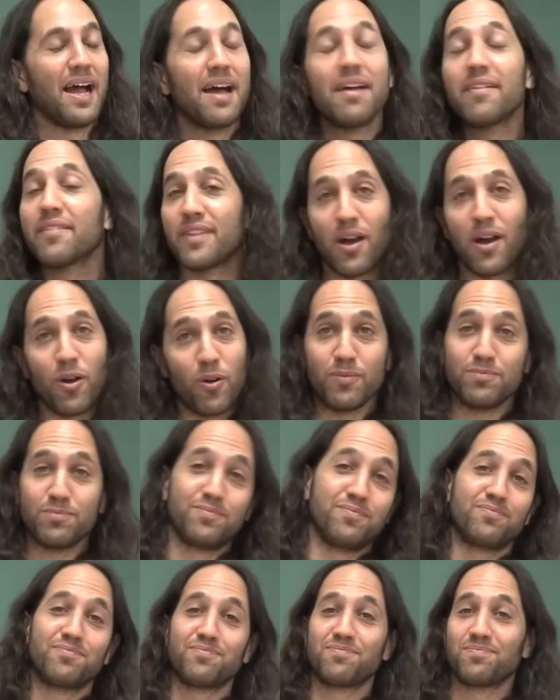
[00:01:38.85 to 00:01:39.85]
Now,
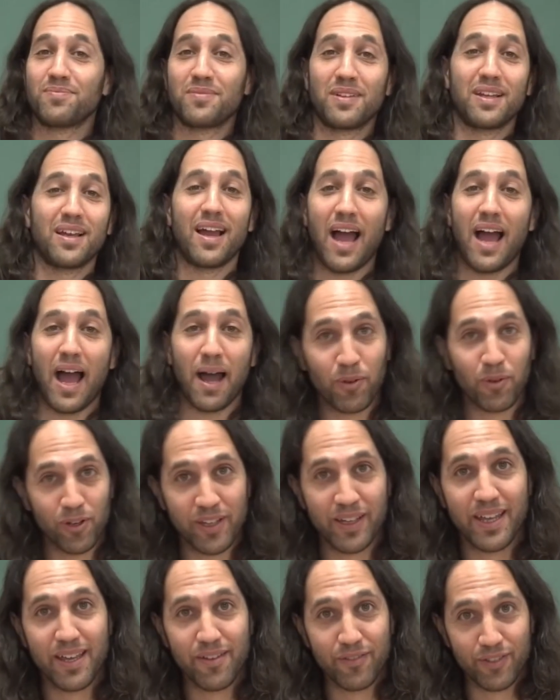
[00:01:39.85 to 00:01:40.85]
I'm going
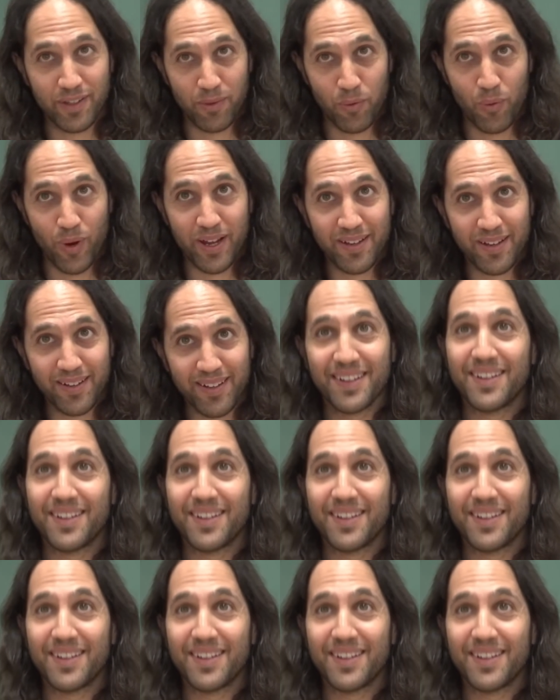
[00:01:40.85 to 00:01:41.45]
to give it away.